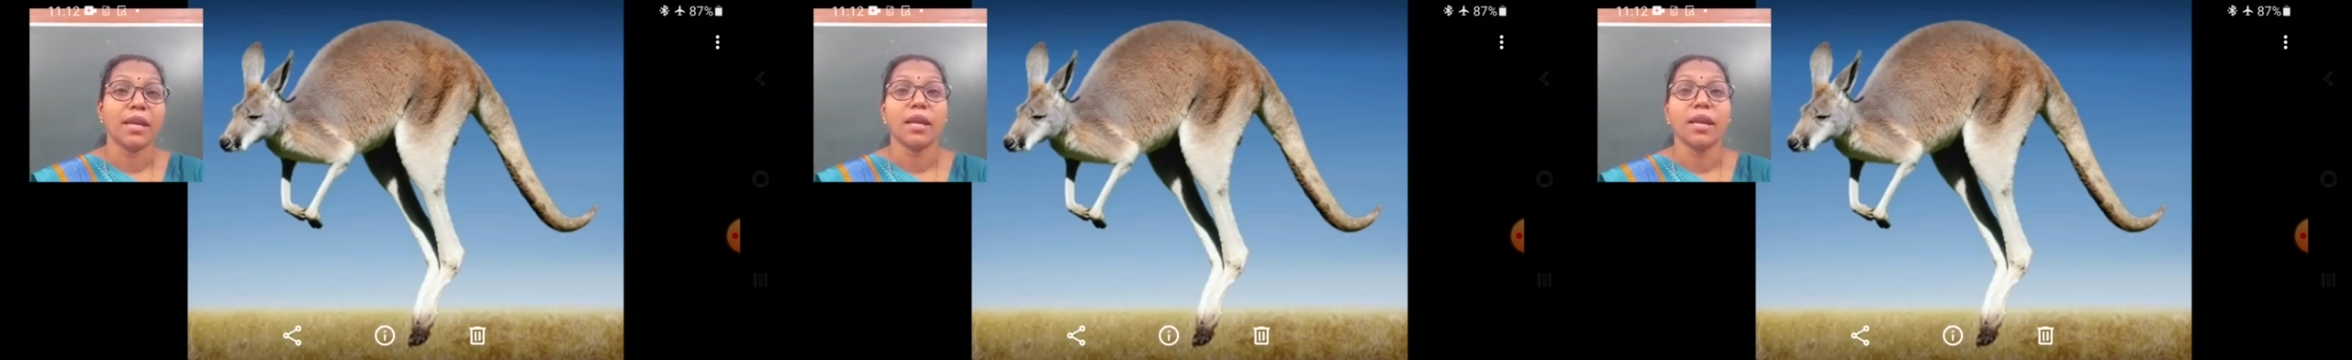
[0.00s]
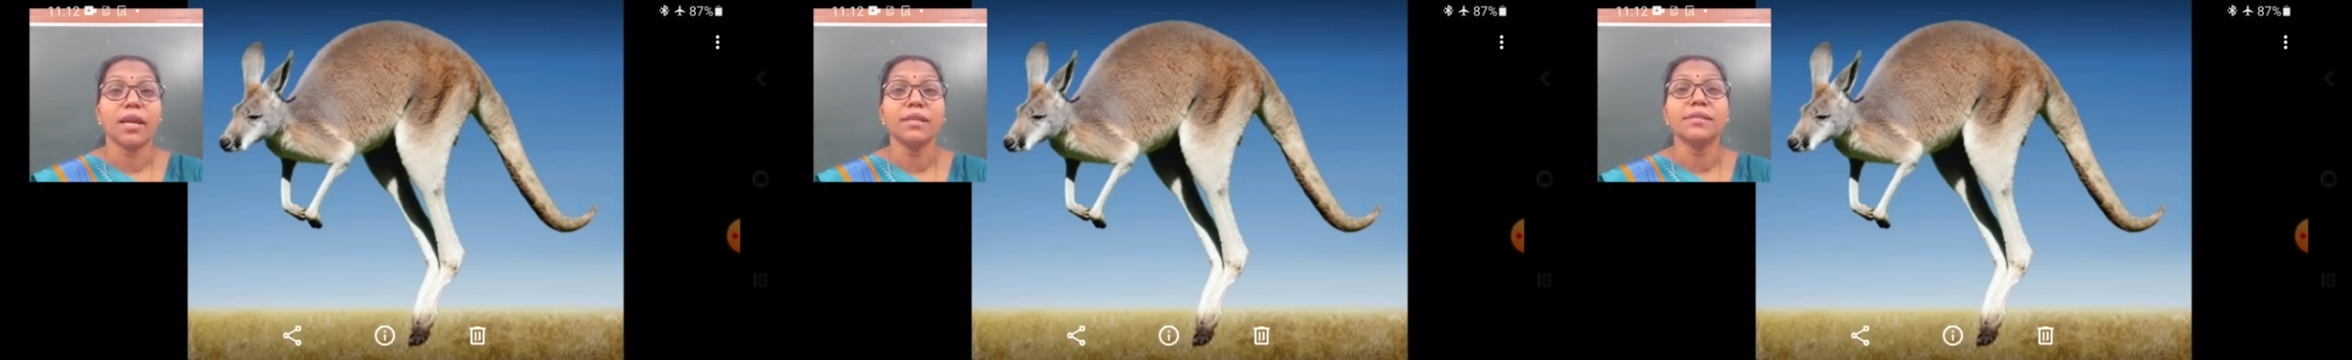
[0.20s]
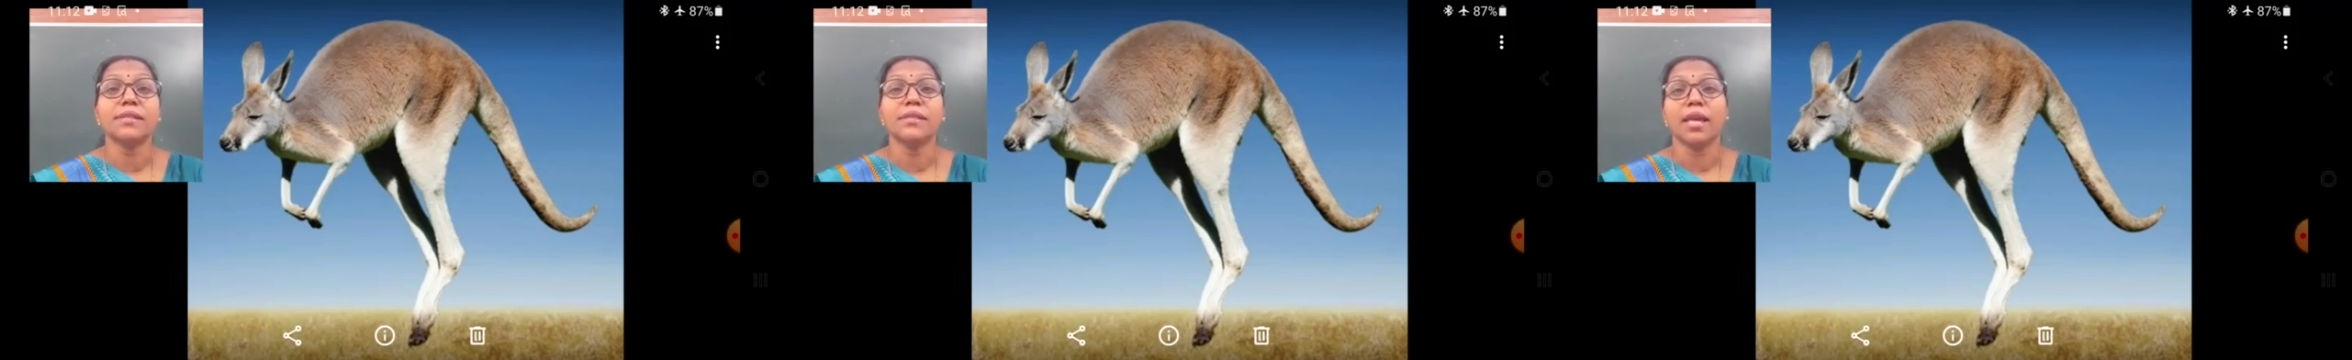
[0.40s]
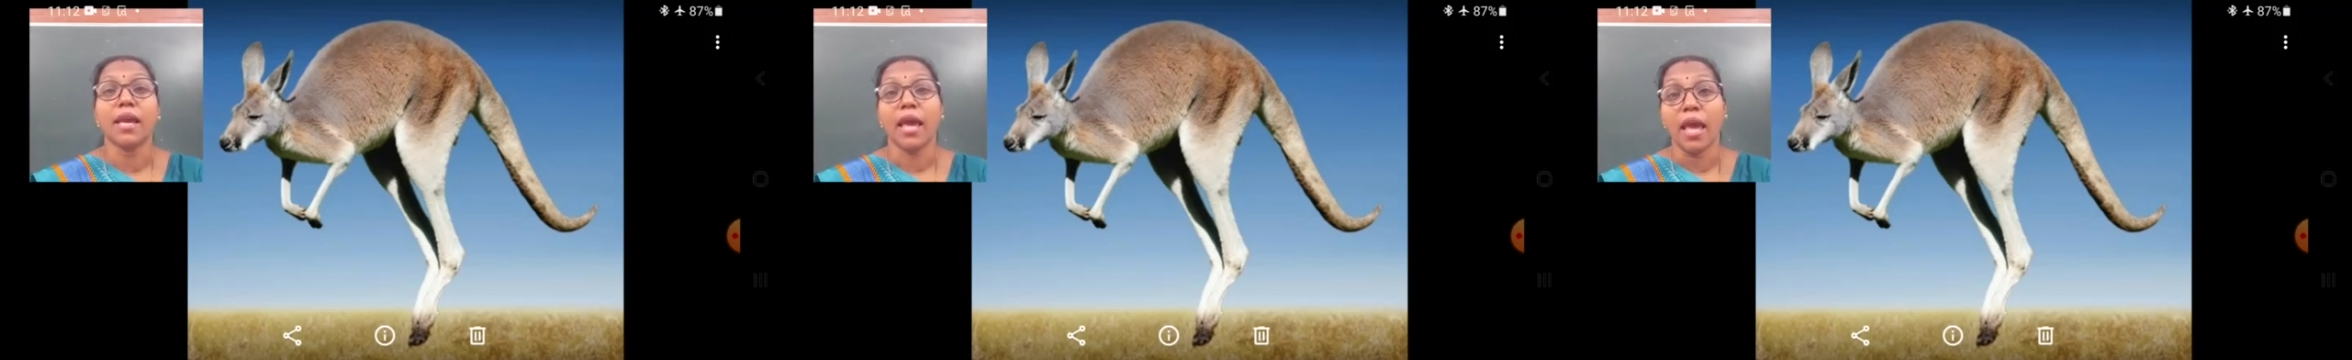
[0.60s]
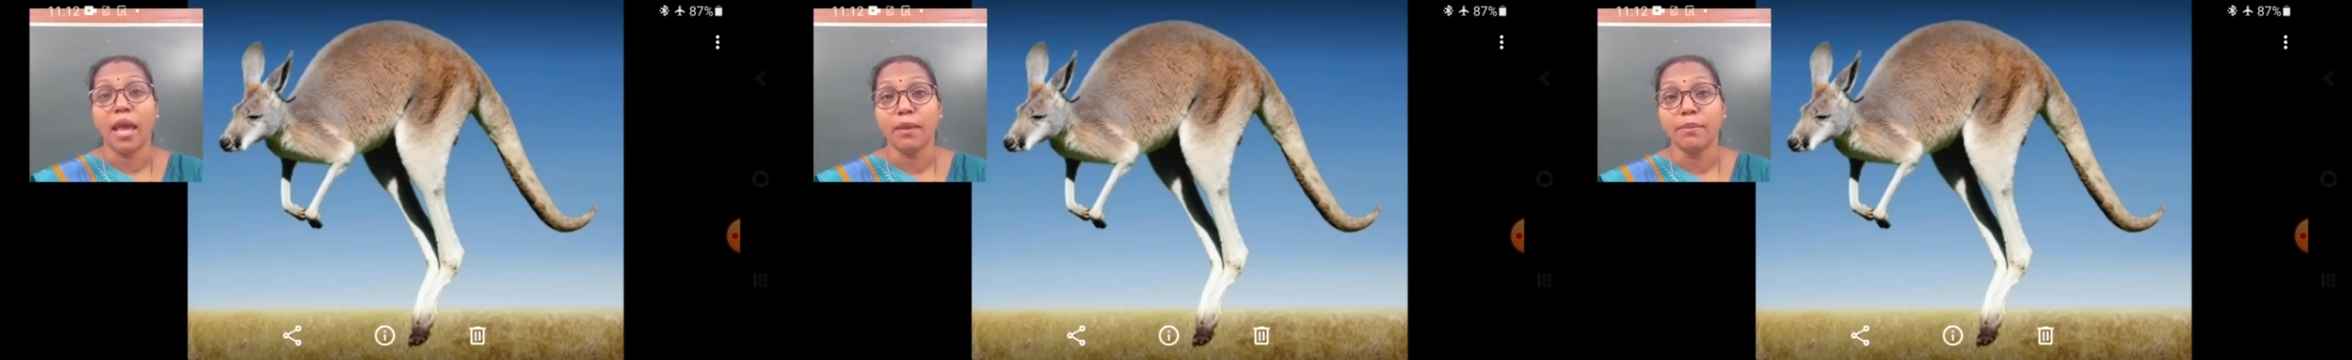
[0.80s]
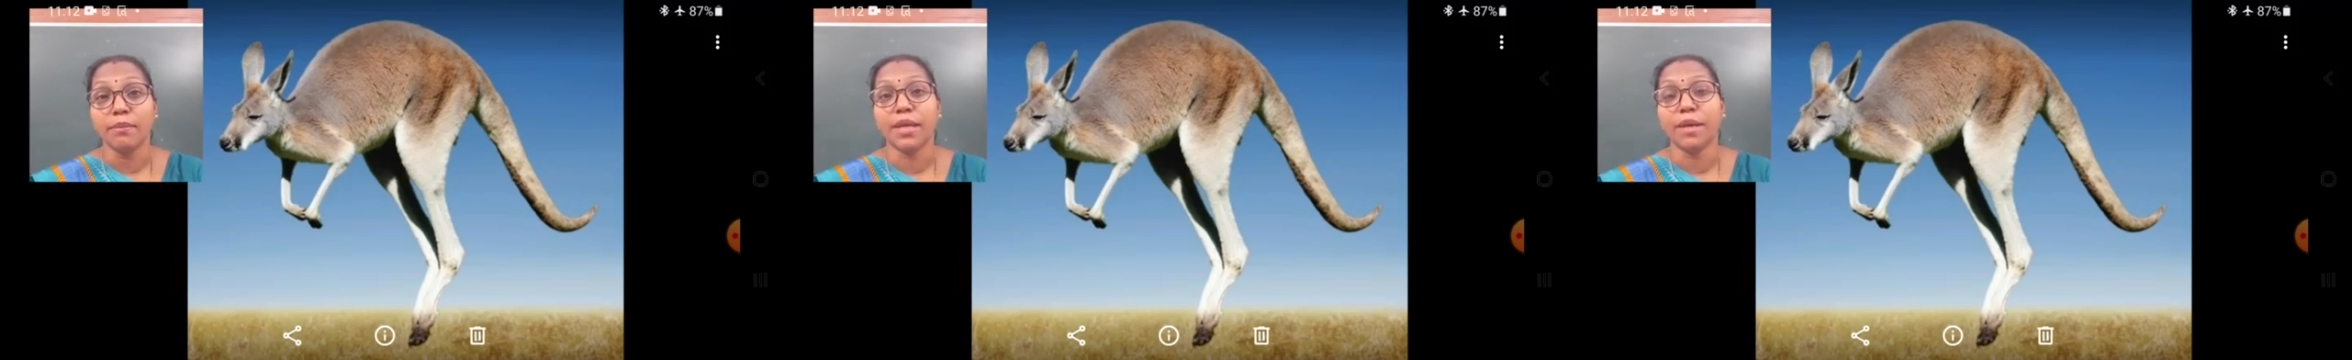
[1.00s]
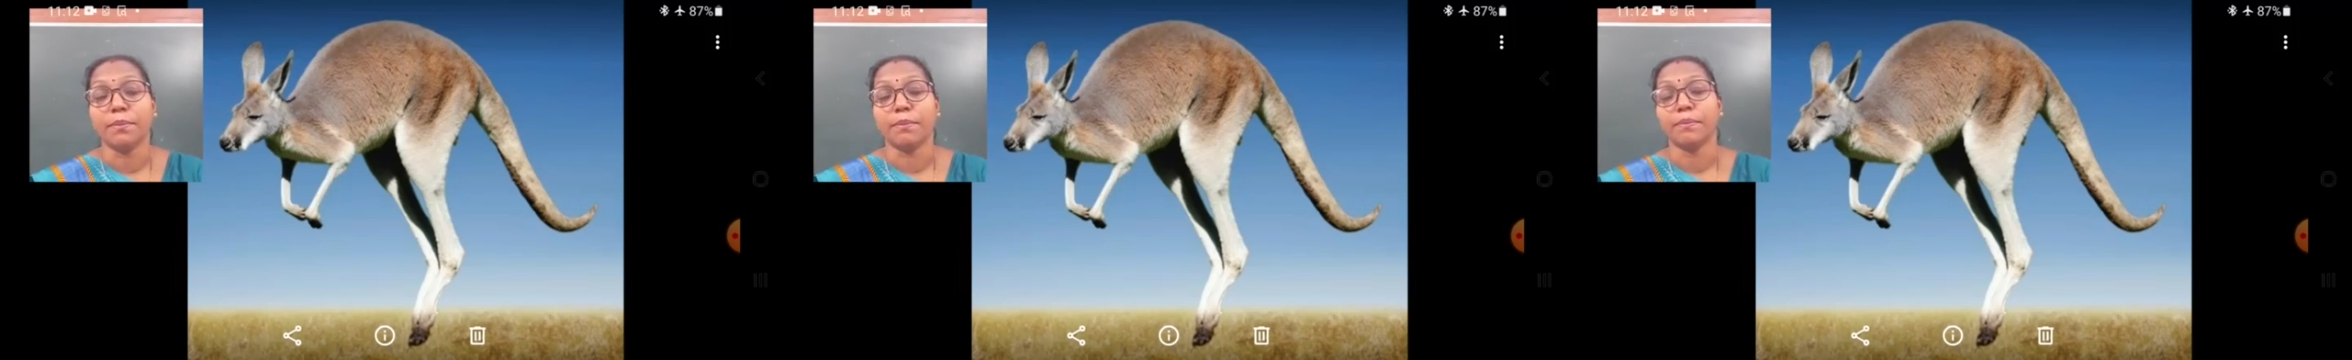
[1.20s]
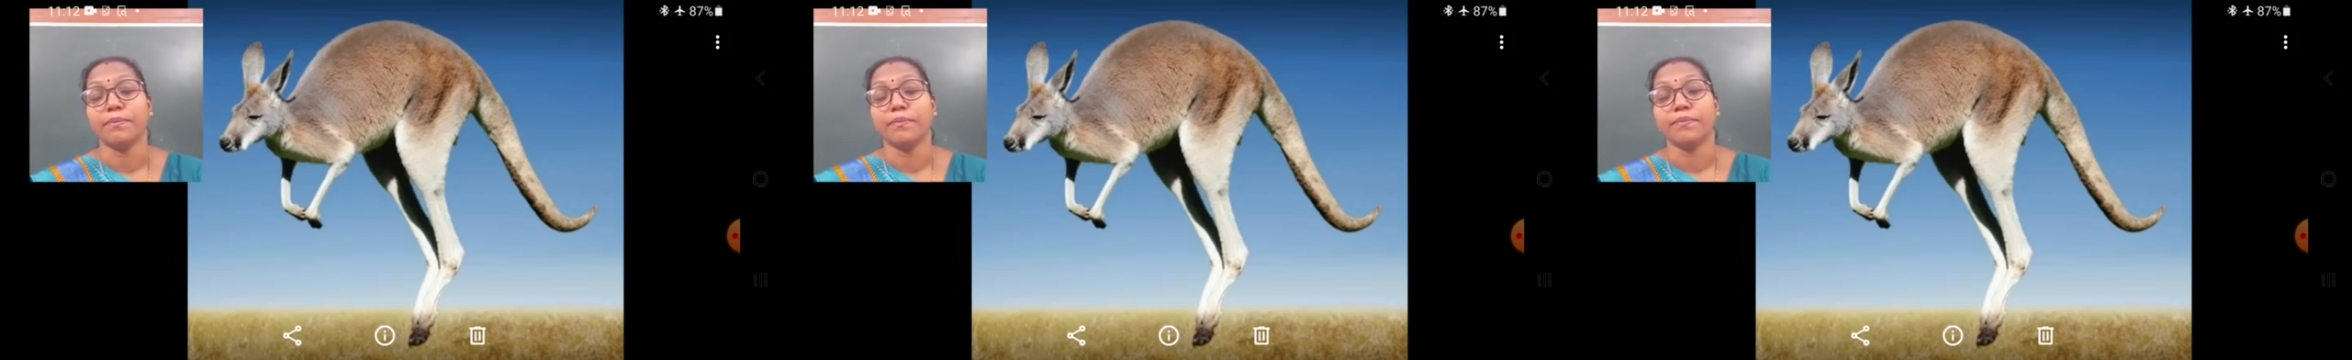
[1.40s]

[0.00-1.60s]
legs help them.